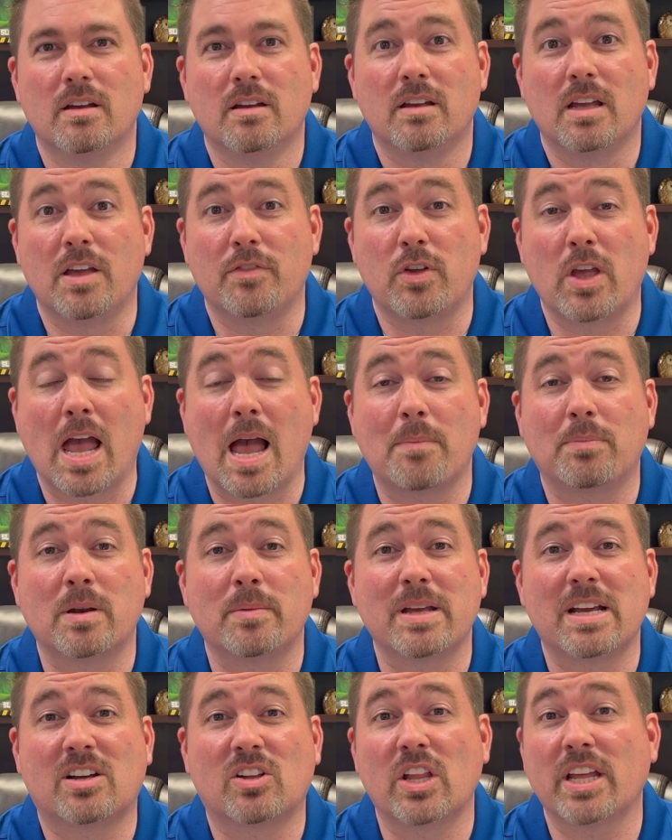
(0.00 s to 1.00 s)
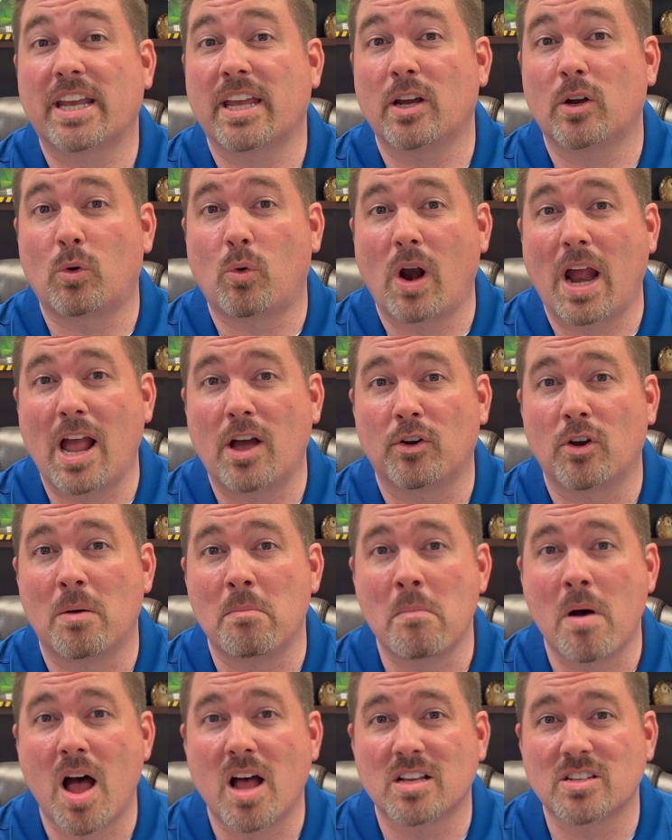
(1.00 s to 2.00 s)
If you happen to be clicking around on
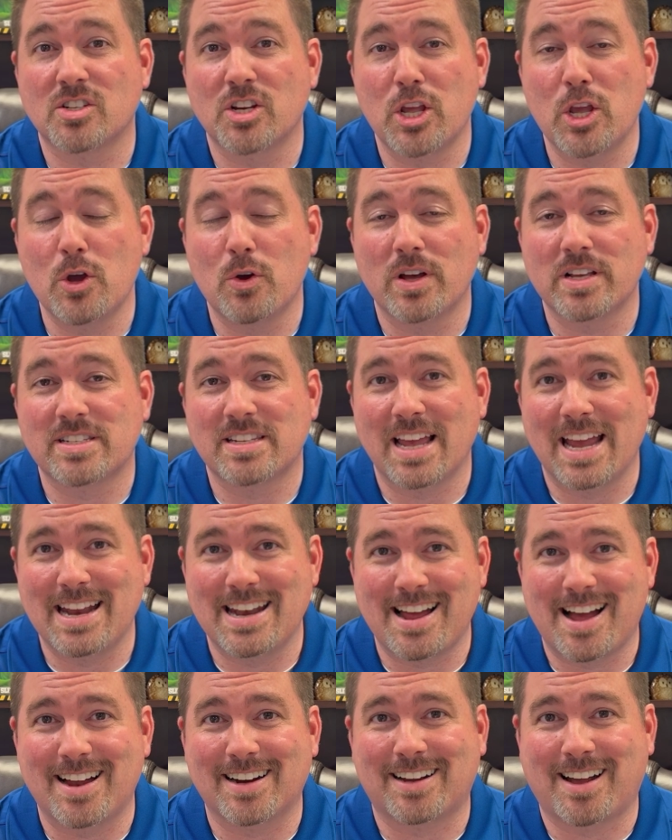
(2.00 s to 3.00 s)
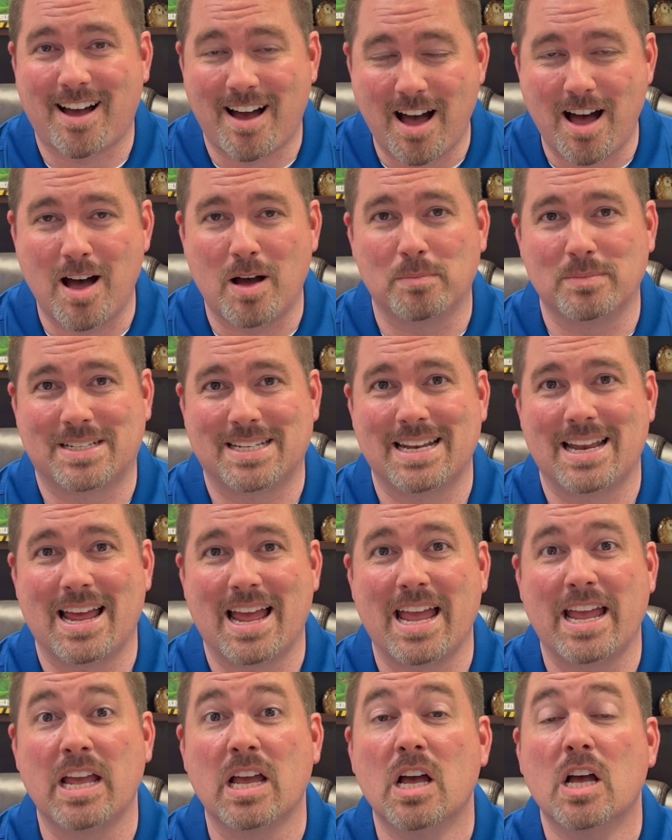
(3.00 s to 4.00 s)
MazdaUSA.com
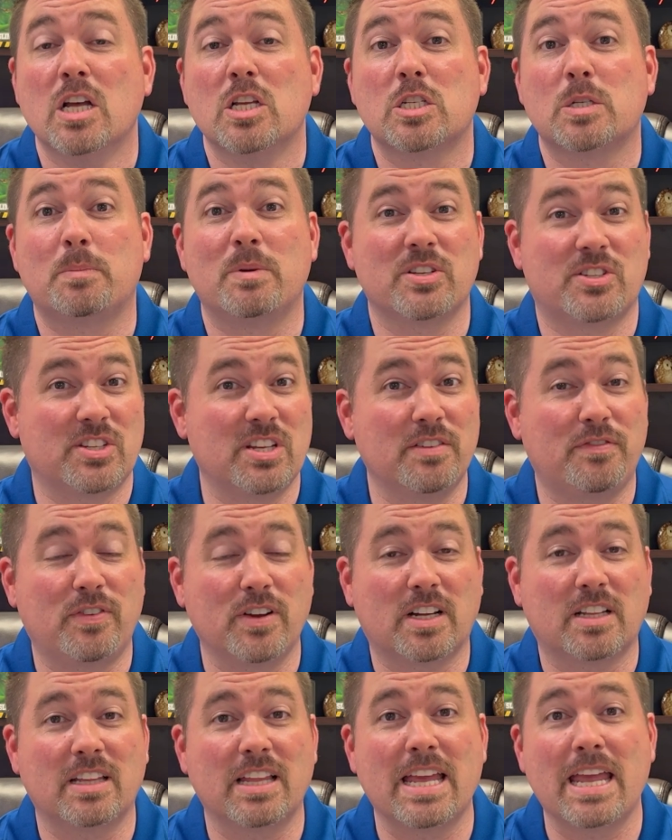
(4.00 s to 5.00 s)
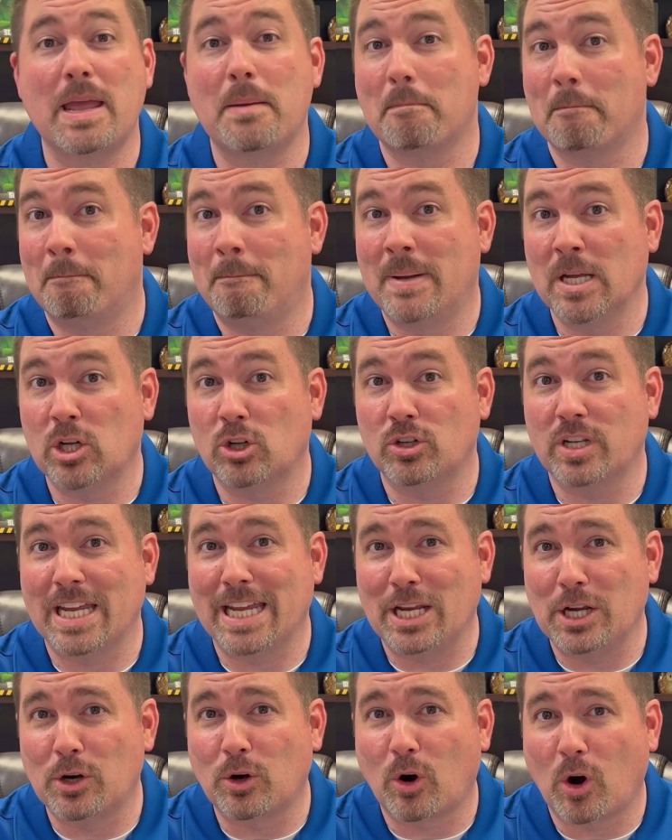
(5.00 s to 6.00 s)
today, specifically
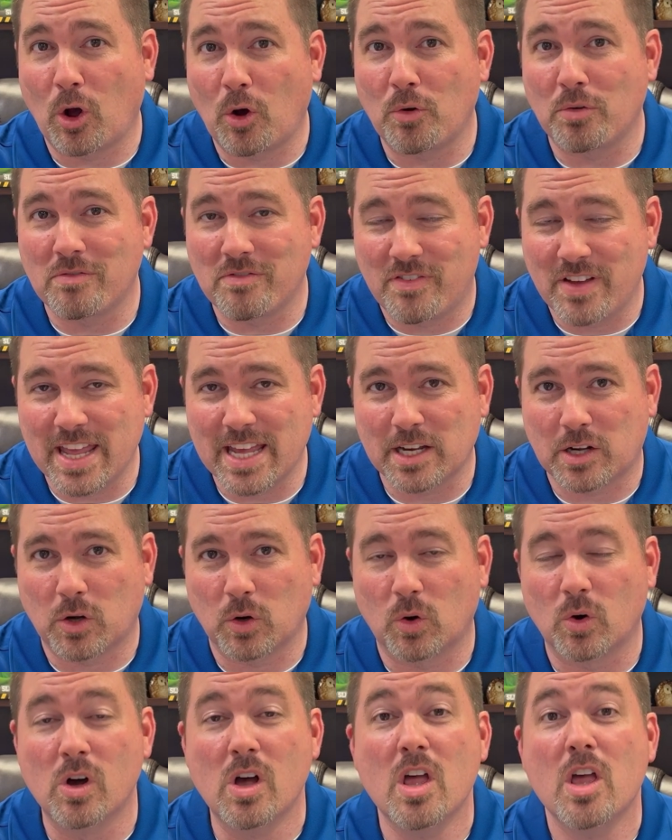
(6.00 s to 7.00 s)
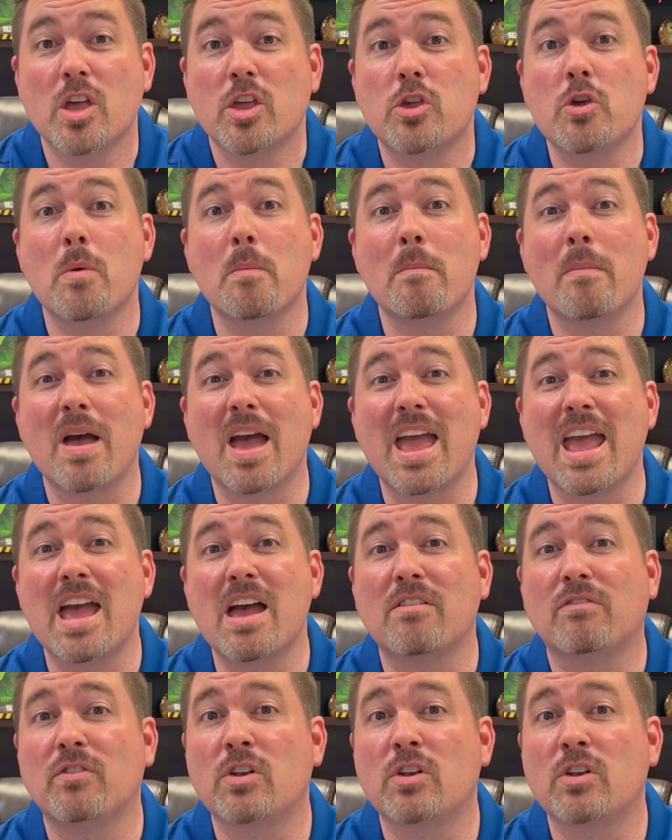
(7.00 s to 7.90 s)
building your own vehicle, you may have